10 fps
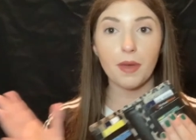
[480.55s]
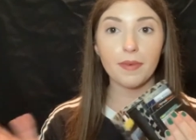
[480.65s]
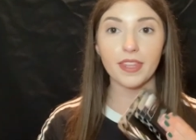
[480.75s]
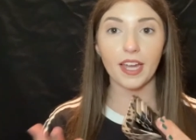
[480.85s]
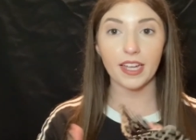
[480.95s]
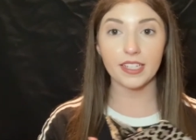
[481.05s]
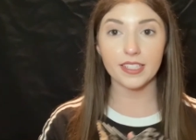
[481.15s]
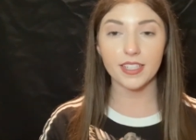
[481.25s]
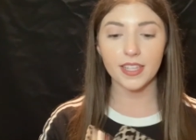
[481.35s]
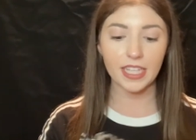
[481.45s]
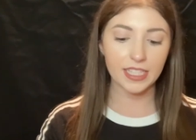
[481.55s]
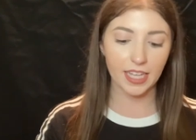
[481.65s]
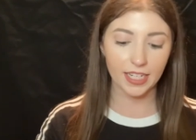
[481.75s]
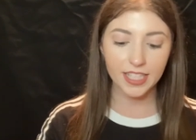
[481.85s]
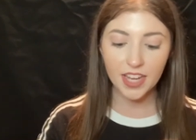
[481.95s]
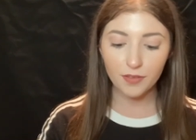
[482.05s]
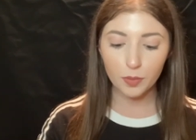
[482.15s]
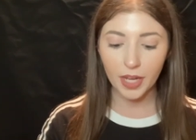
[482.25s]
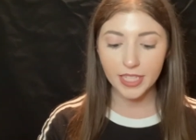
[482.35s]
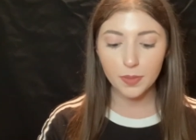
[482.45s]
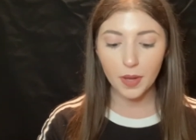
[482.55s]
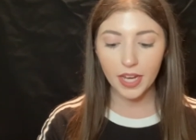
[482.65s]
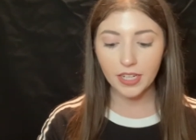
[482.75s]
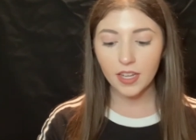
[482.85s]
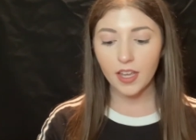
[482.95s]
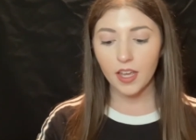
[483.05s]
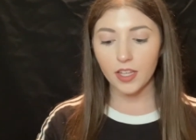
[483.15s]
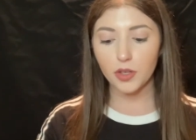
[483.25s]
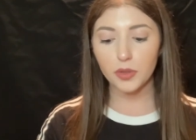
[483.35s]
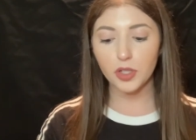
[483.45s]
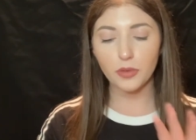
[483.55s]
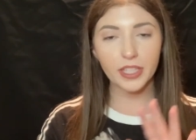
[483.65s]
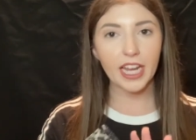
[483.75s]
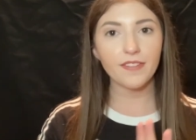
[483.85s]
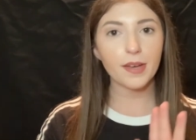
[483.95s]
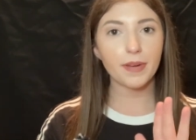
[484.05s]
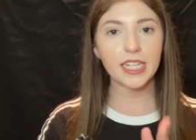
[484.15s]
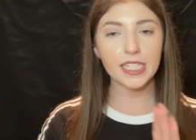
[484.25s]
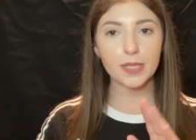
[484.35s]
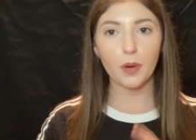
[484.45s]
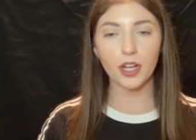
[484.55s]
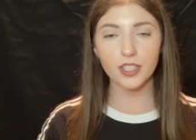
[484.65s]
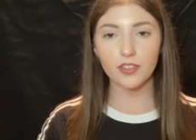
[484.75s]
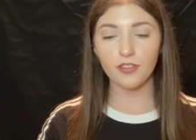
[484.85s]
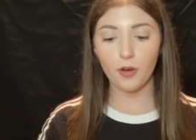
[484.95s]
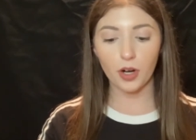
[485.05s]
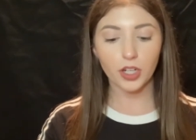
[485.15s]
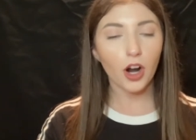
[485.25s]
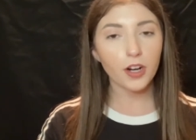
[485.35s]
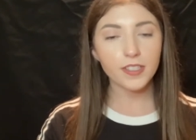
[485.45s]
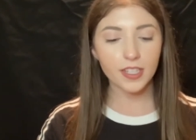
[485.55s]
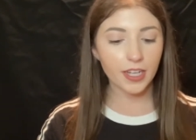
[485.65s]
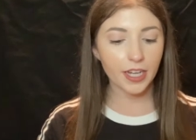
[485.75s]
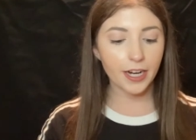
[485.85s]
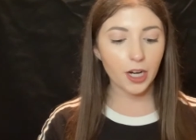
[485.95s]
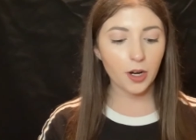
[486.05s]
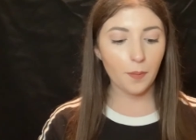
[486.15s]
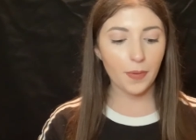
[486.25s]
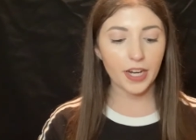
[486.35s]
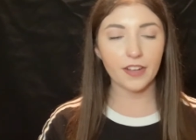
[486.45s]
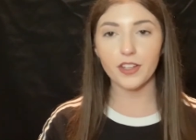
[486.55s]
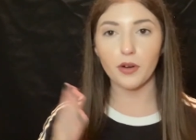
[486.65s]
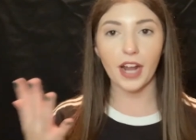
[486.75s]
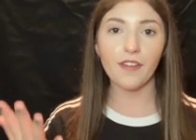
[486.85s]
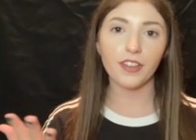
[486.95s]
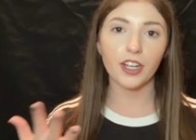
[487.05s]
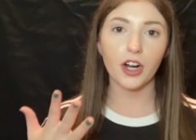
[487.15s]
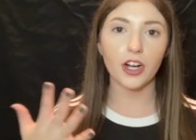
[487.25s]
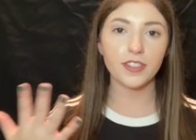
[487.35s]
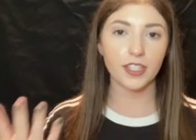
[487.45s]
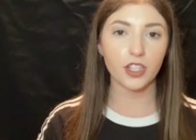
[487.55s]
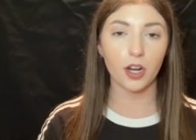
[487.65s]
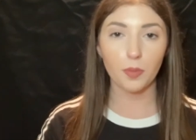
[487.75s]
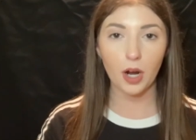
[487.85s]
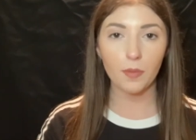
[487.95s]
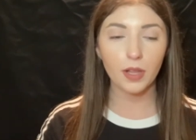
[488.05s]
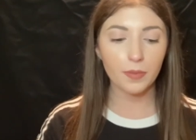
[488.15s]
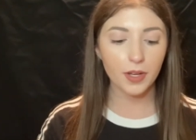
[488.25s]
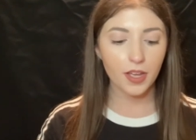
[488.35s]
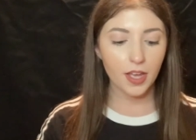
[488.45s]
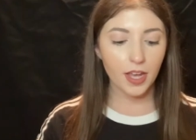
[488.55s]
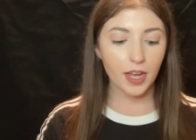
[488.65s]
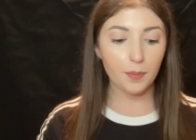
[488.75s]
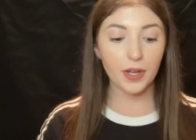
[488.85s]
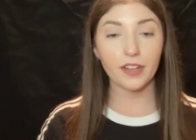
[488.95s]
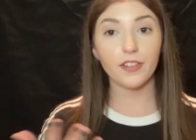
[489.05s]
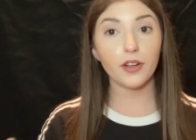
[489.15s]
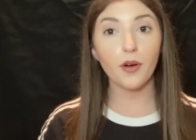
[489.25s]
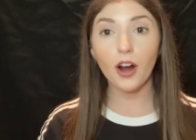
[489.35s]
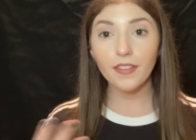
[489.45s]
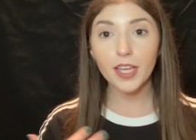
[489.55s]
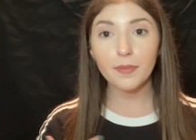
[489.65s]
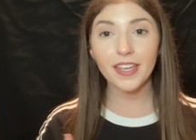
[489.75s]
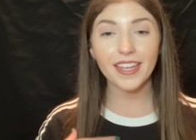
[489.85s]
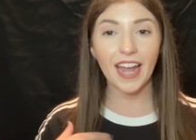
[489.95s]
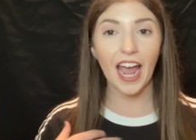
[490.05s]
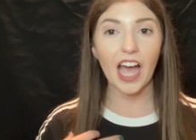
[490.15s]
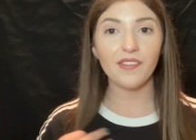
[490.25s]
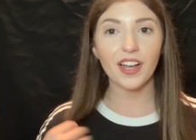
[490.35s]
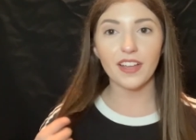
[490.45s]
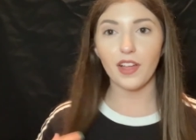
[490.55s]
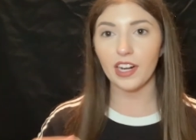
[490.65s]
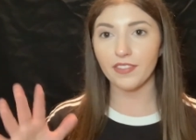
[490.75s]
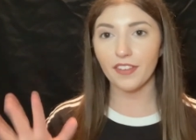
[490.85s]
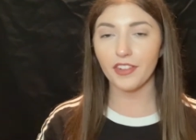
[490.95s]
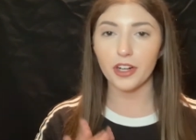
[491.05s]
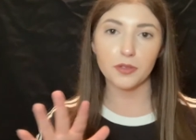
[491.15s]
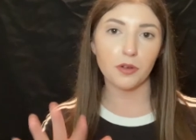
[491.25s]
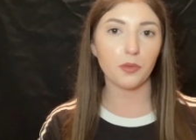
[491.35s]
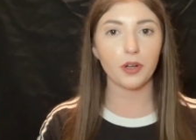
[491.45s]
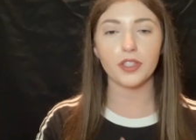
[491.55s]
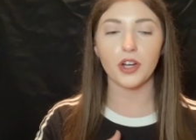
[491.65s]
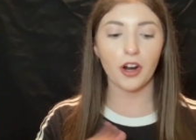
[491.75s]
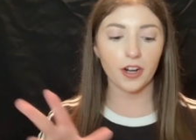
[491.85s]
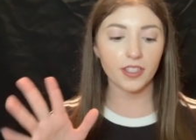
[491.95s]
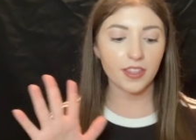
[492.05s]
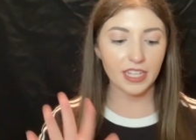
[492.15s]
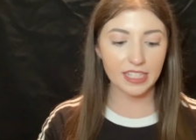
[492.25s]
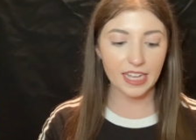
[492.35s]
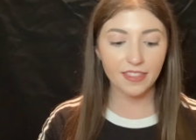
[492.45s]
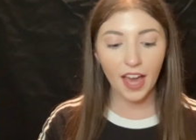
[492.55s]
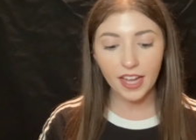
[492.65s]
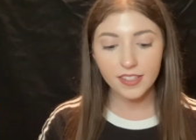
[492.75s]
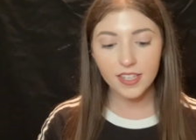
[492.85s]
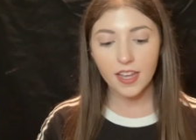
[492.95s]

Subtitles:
maybe that is the exact same from Kate Spade. You don't really have that many spots for cards in here, but if you don't have a lot of cards, that's not a problem. But if you are like me and have a lot of gift cards, rewards cards, things like that,